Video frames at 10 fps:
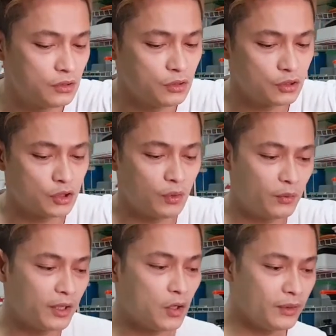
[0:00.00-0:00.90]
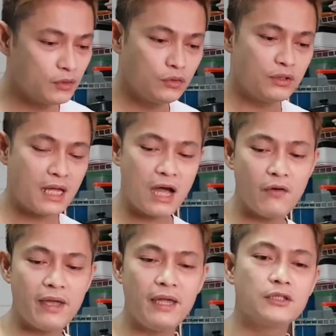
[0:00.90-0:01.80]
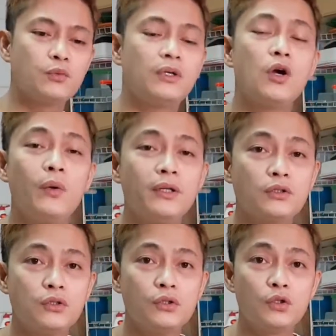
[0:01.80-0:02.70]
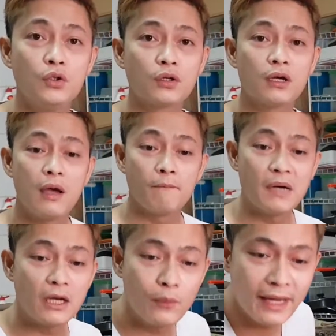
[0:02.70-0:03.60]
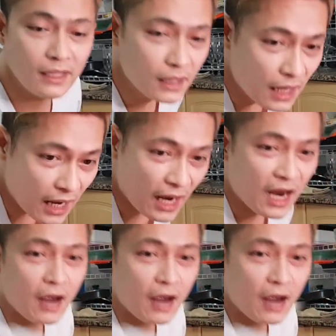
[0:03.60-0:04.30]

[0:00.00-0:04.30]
so what we're going to do now is we're going to cook. By the way, I have